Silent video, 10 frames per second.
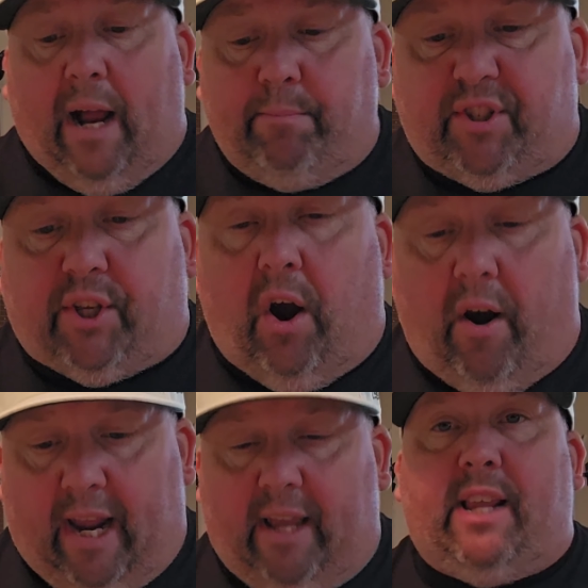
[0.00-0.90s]
I'm
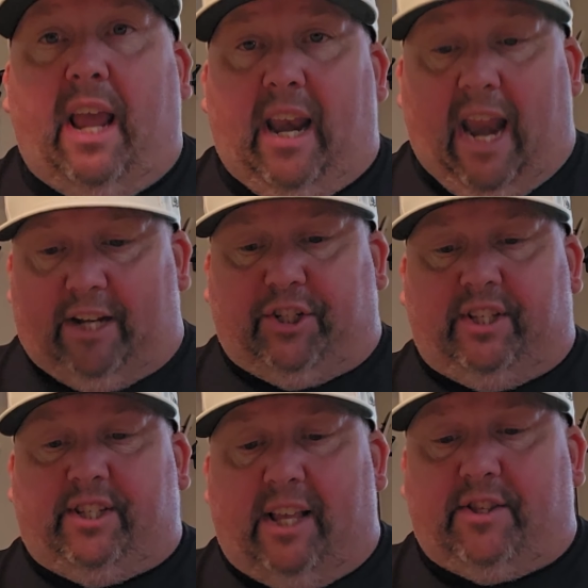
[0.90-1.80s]
sorry. It, it actually
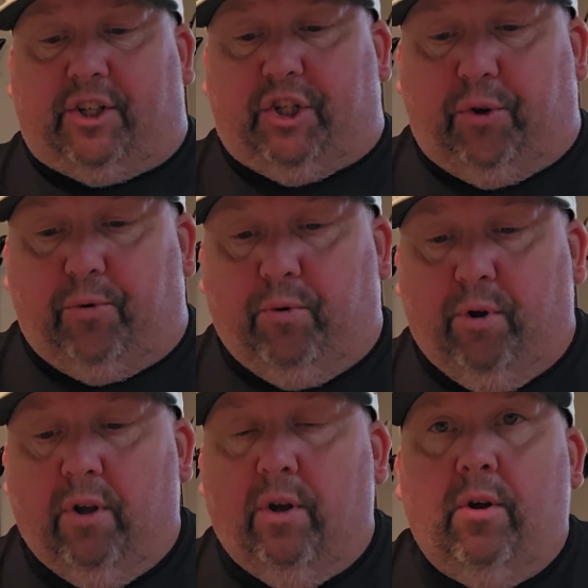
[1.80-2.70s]
says that you
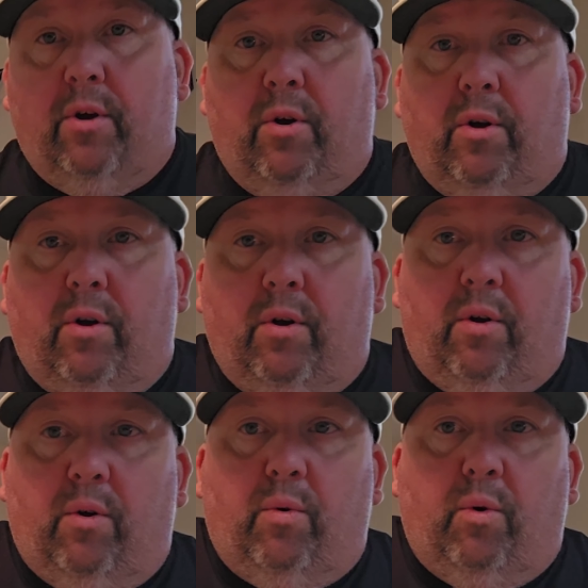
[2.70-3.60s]

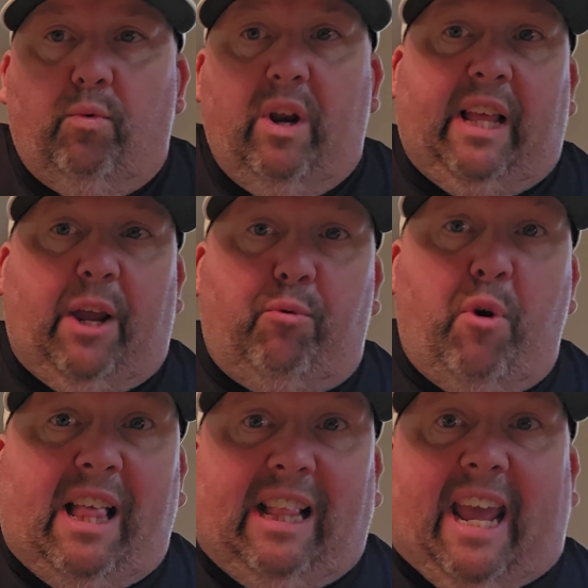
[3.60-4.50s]
really,
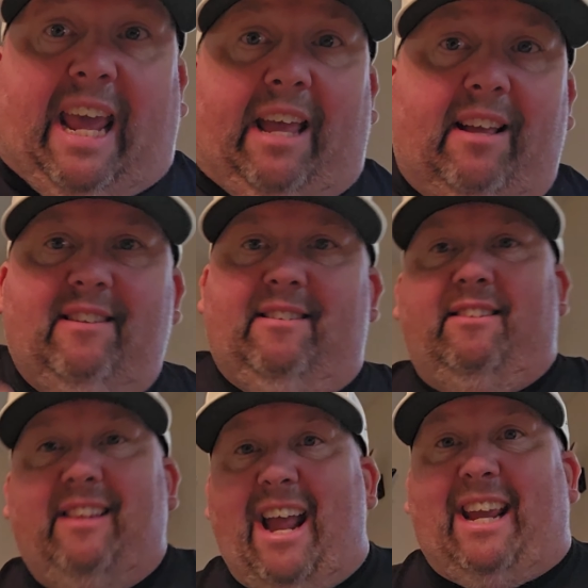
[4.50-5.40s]
really
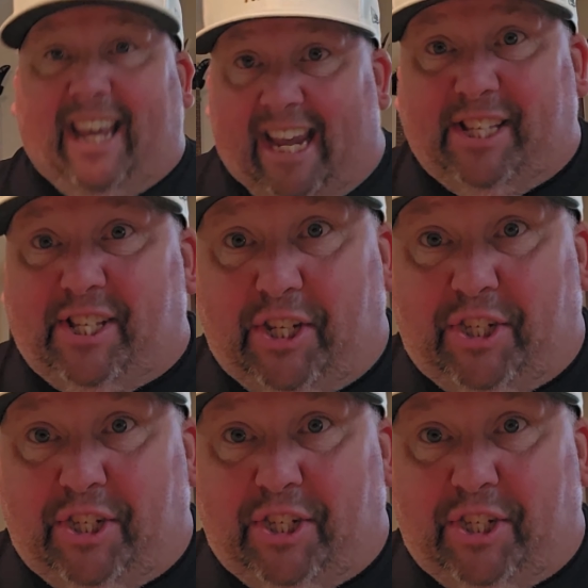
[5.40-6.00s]
like easy